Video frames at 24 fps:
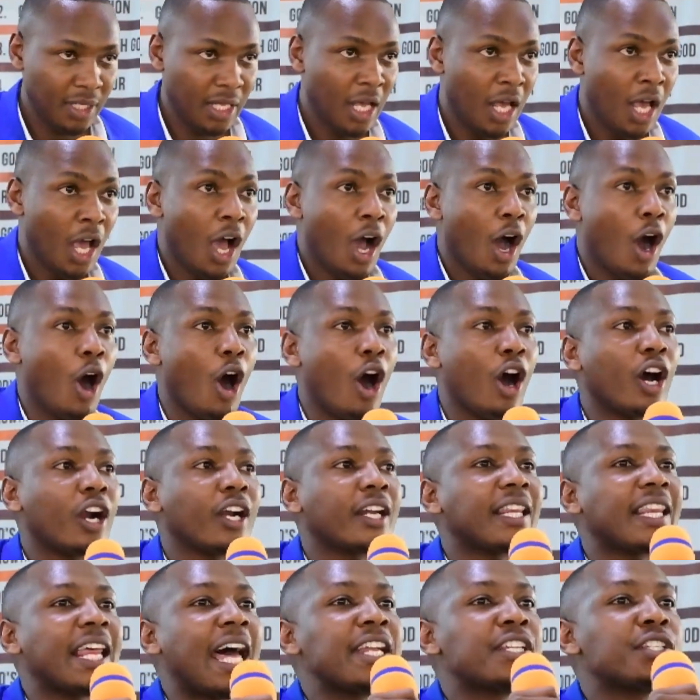All
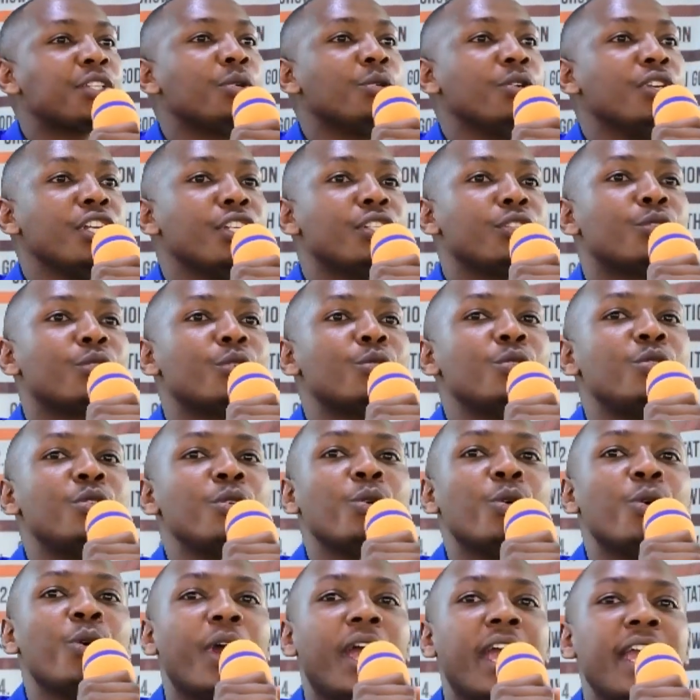that you need to
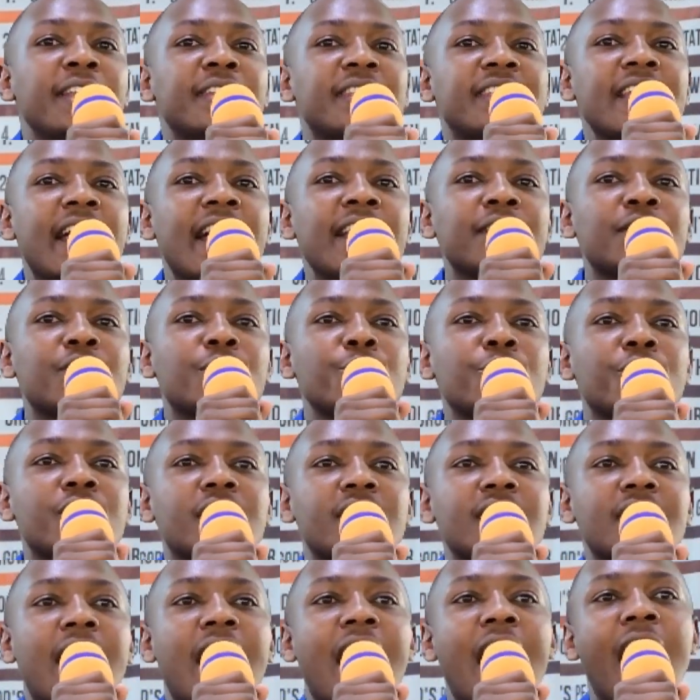do is just to
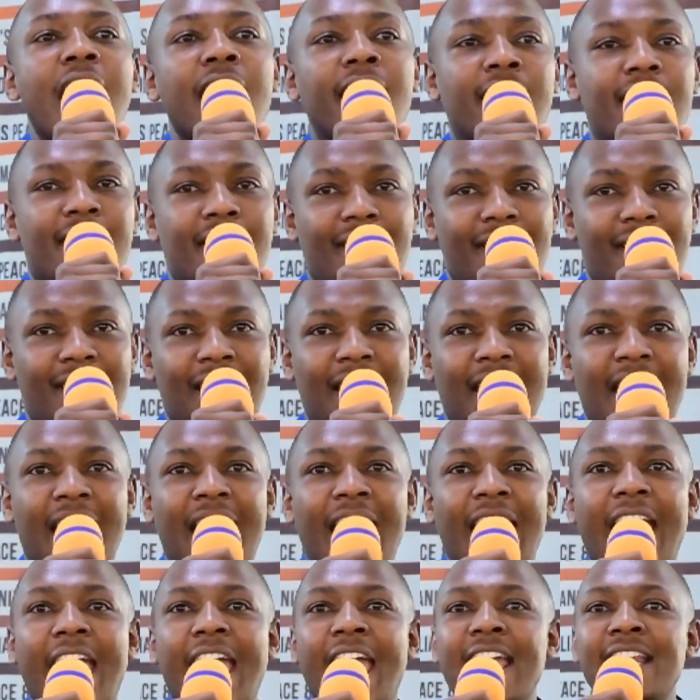stand
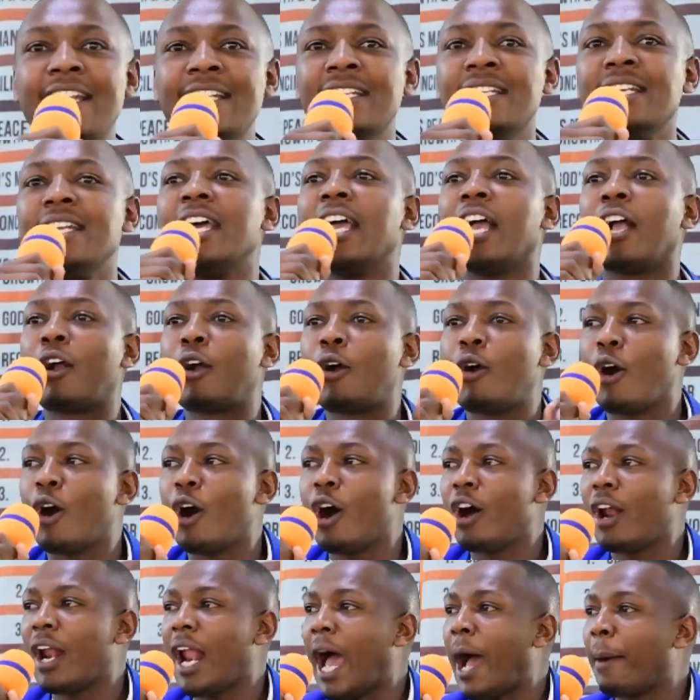and
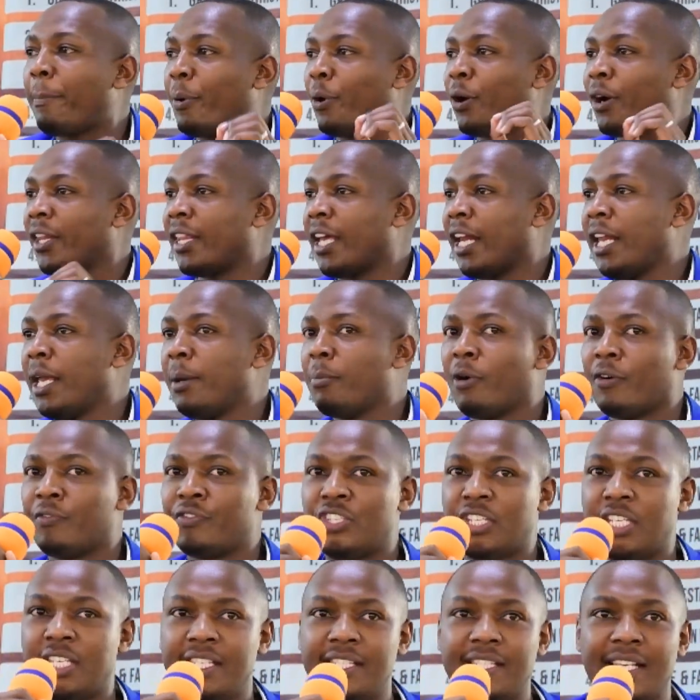call upon the name of
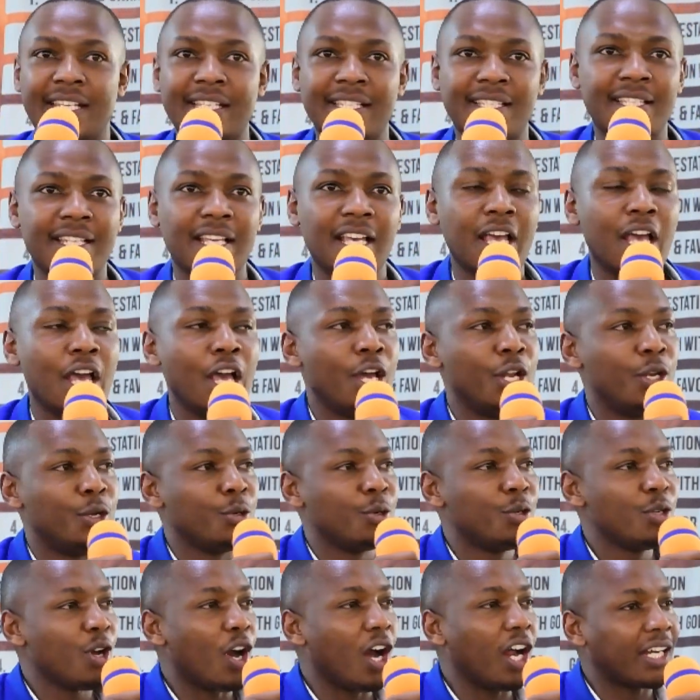Jesus. Do
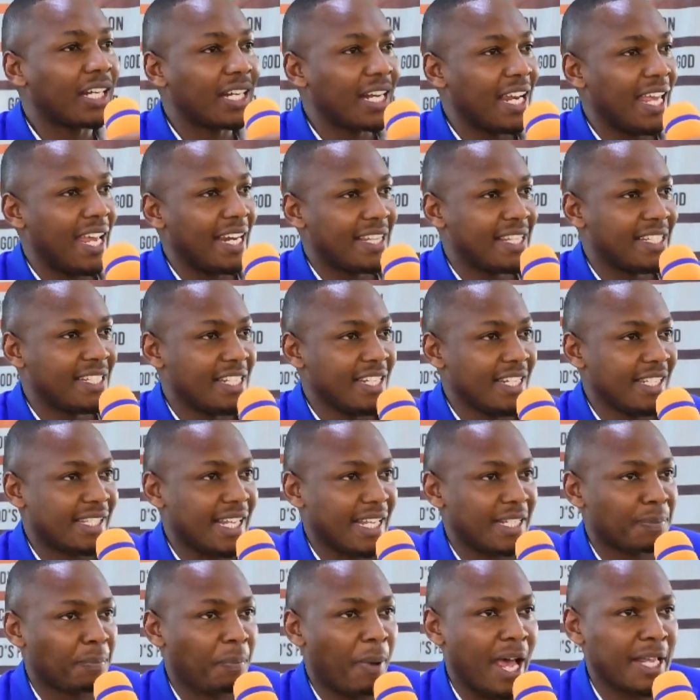not let Jesus
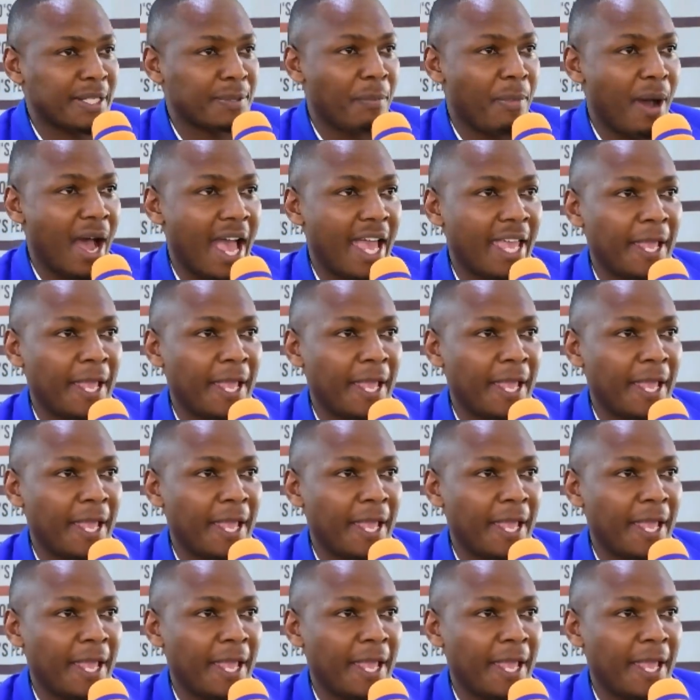pass by.